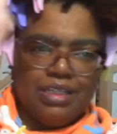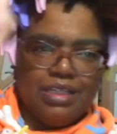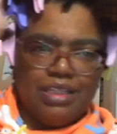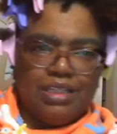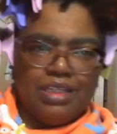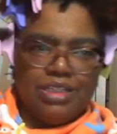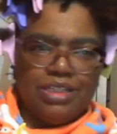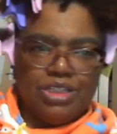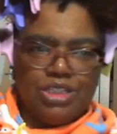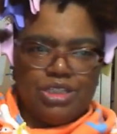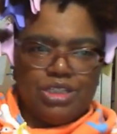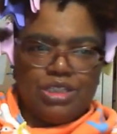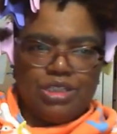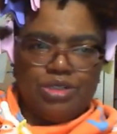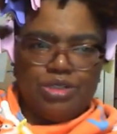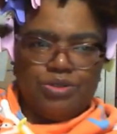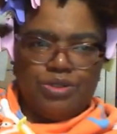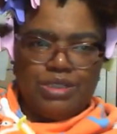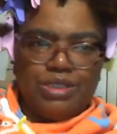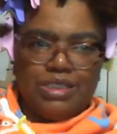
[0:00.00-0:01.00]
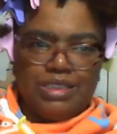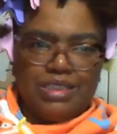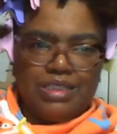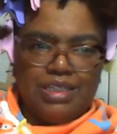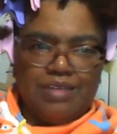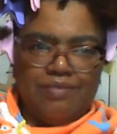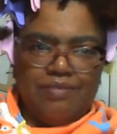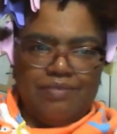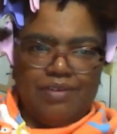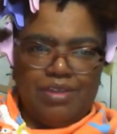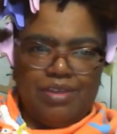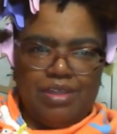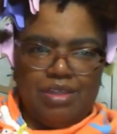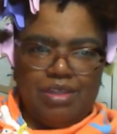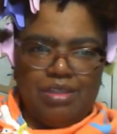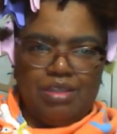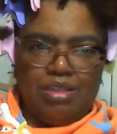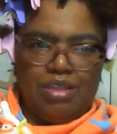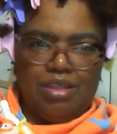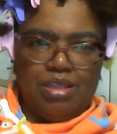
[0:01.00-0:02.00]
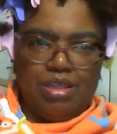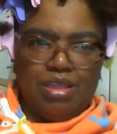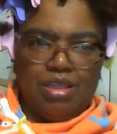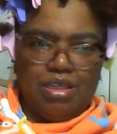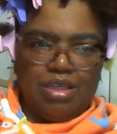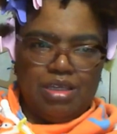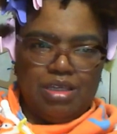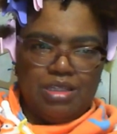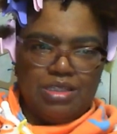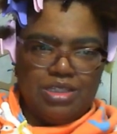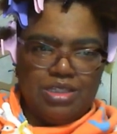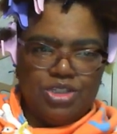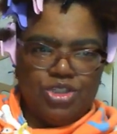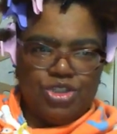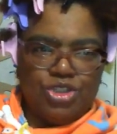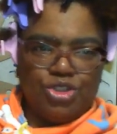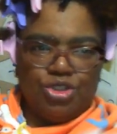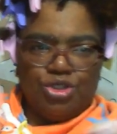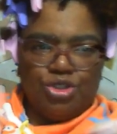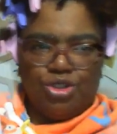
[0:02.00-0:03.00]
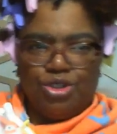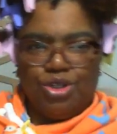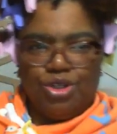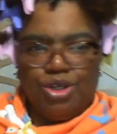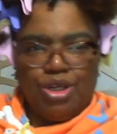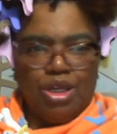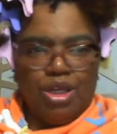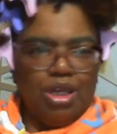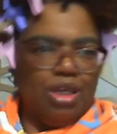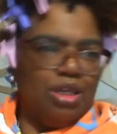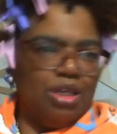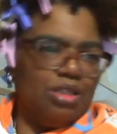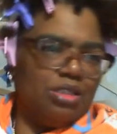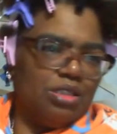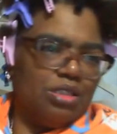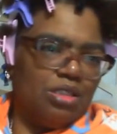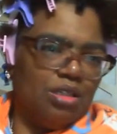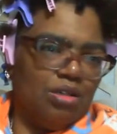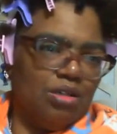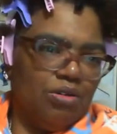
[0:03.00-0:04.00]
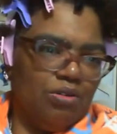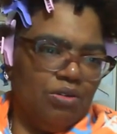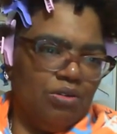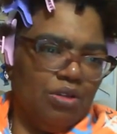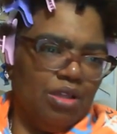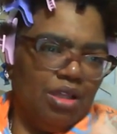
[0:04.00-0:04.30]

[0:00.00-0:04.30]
Luscious Lotus leave-in conditioner, and so